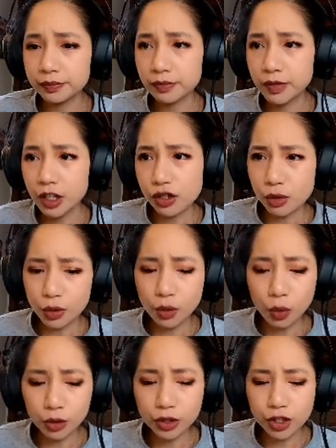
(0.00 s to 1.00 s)
So in
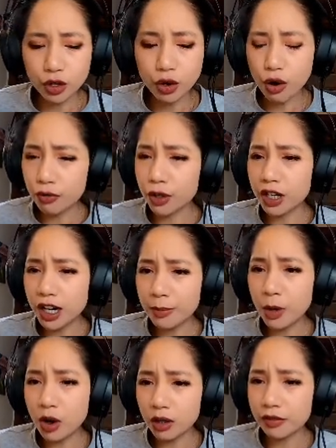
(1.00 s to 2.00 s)
order to overcome
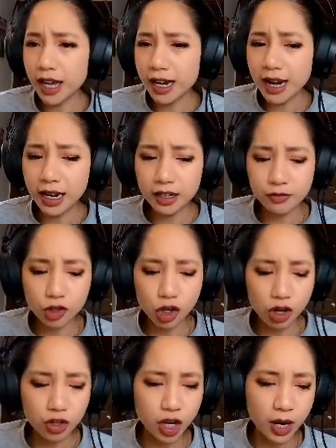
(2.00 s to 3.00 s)
all of that negative charge,
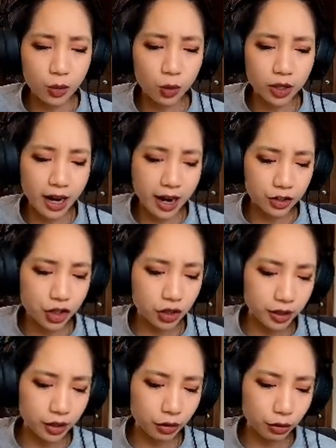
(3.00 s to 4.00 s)
I want actually
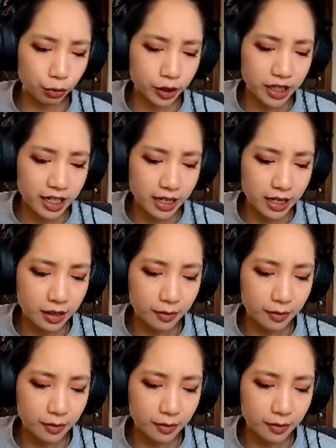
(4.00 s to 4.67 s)
3